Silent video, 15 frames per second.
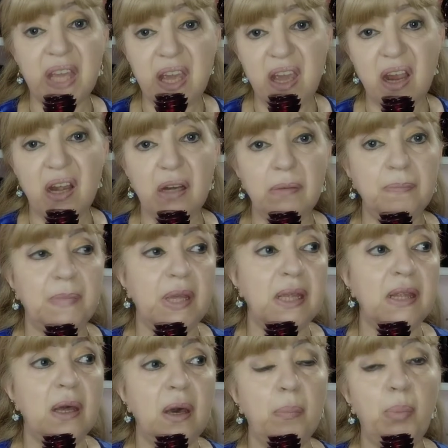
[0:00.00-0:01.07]
here
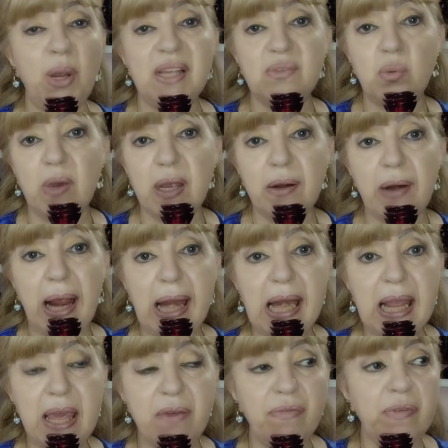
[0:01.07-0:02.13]
in the place where I
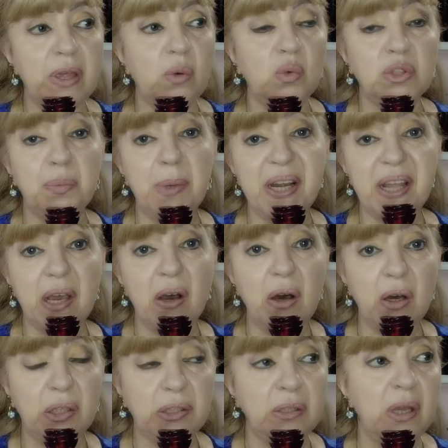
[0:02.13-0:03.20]
live, it was very
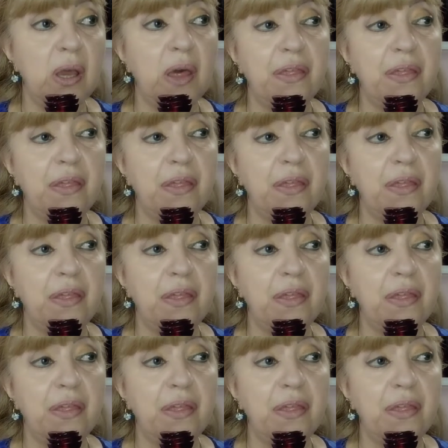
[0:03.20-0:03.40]
hot,